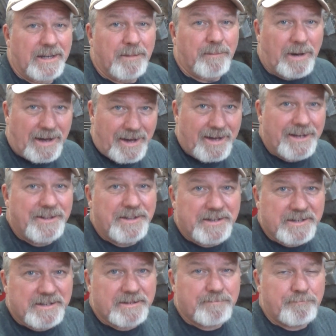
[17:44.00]
Behind
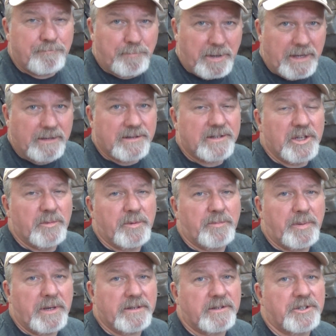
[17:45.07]
this big stupid
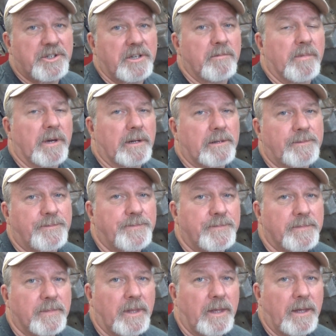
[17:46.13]
piece of sheet metal
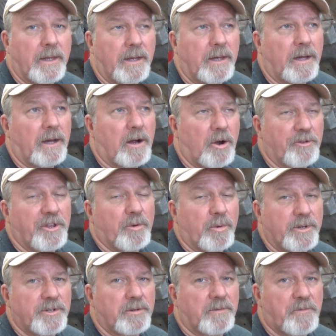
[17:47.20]
are the
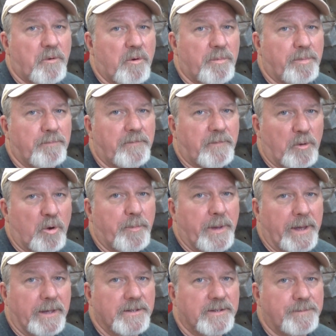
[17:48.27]
original floor
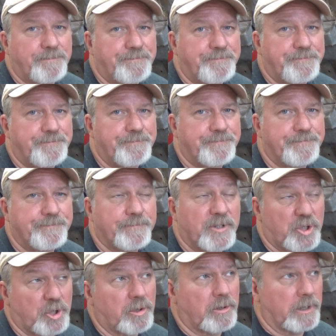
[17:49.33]
pans.
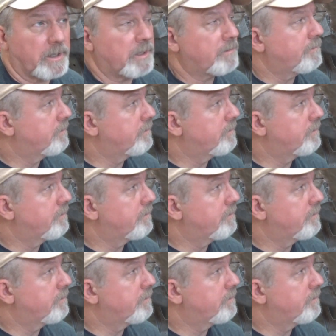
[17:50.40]
Surely